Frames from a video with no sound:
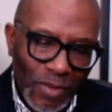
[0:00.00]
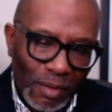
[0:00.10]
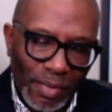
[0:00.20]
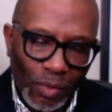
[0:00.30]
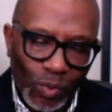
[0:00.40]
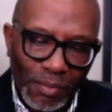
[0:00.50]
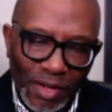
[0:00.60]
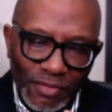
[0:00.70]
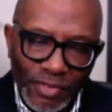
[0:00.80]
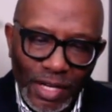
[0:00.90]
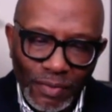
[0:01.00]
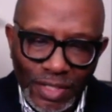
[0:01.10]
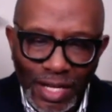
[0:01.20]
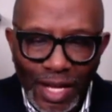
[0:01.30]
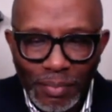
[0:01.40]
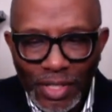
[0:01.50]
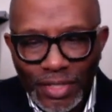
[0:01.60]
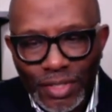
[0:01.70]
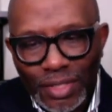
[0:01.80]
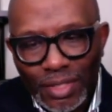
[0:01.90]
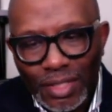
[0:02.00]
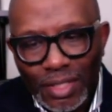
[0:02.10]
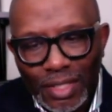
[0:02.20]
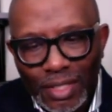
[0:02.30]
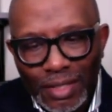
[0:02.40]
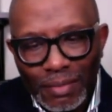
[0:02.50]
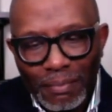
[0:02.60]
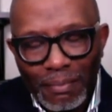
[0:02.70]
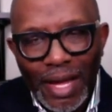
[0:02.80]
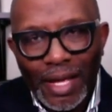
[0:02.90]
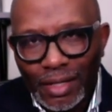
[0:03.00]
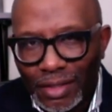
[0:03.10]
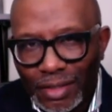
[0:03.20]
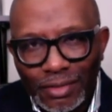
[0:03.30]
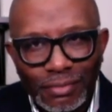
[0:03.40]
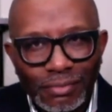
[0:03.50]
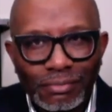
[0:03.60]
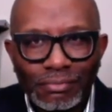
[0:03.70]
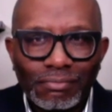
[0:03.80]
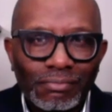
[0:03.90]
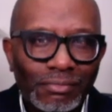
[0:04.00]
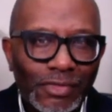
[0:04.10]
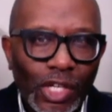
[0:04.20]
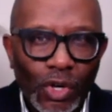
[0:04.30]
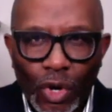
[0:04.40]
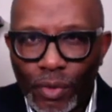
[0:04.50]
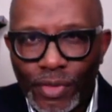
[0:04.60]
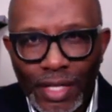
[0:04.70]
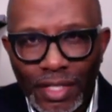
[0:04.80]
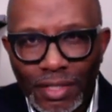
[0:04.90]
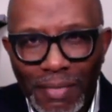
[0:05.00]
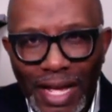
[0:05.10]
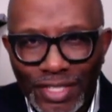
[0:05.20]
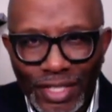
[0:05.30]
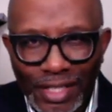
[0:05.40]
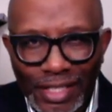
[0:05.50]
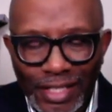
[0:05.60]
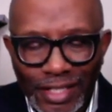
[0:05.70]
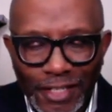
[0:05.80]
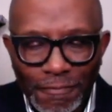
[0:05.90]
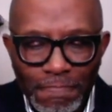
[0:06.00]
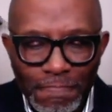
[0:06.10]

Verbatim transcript: about one of my favorite topics manhood and all things masculinity.